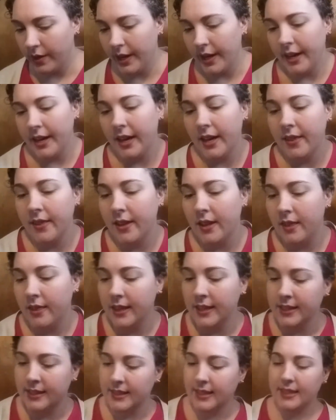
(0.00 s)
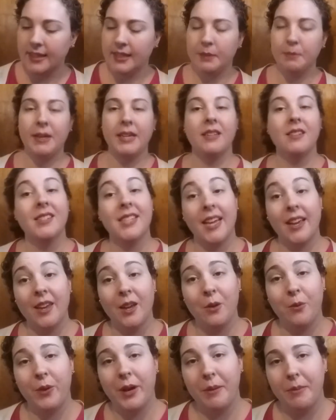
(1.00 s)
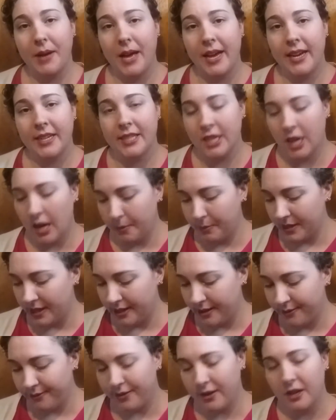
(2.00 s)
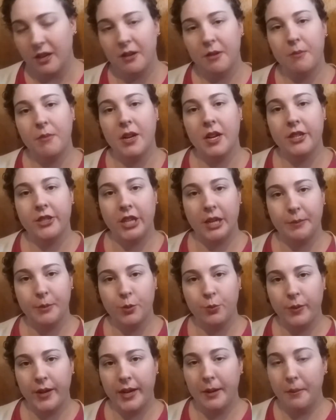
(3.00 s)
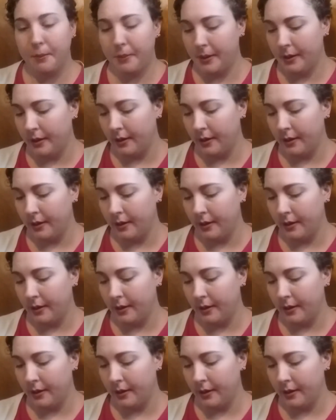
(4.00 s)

Okay, and then this is my second whip I adopted from Adopt-A-Whip.